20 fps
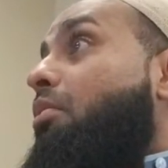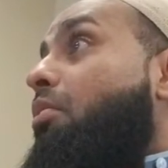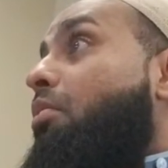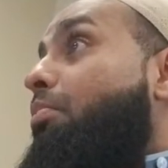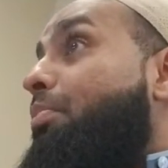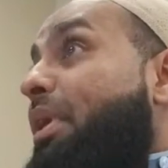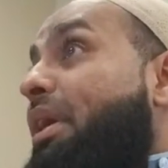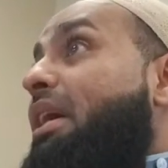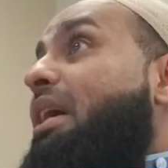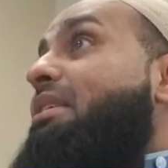
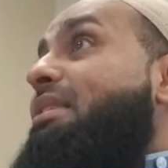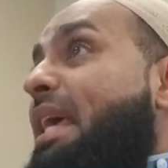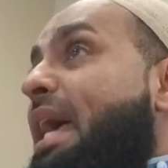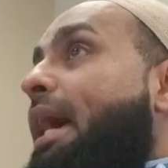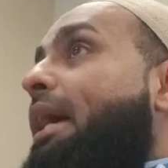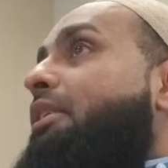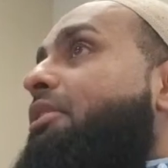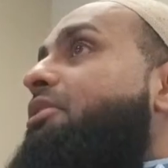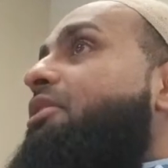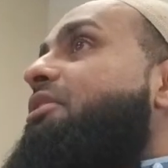Because
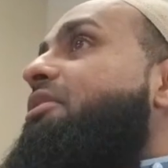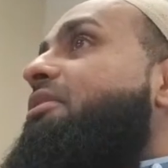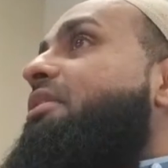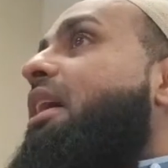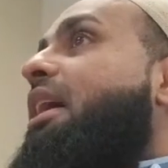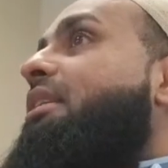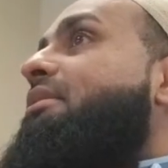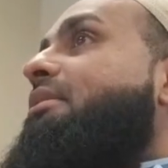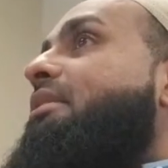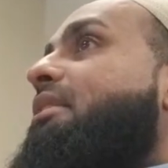
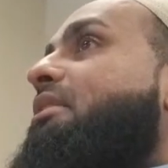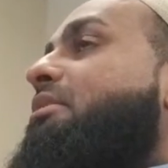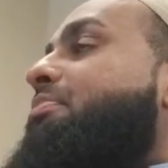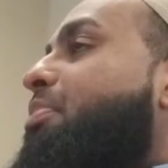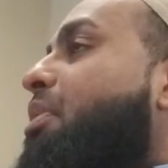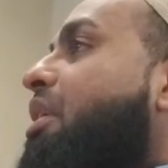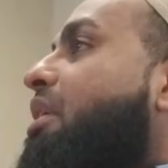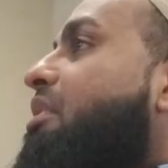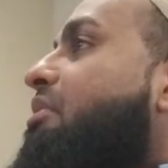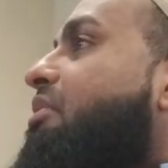exercising is
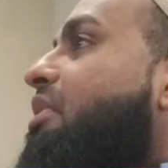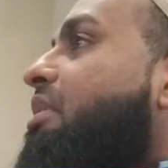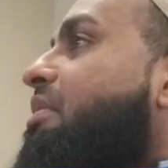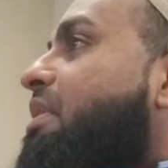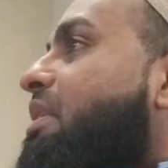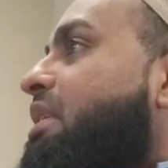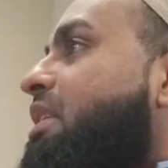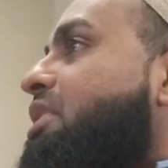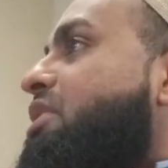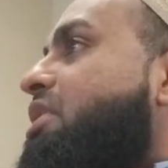part of our
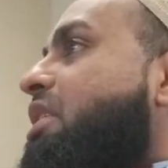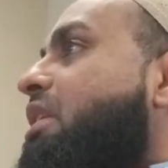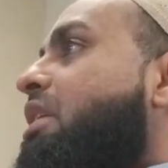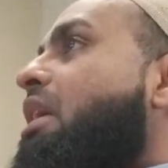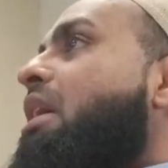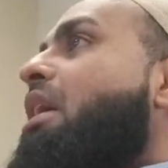religion.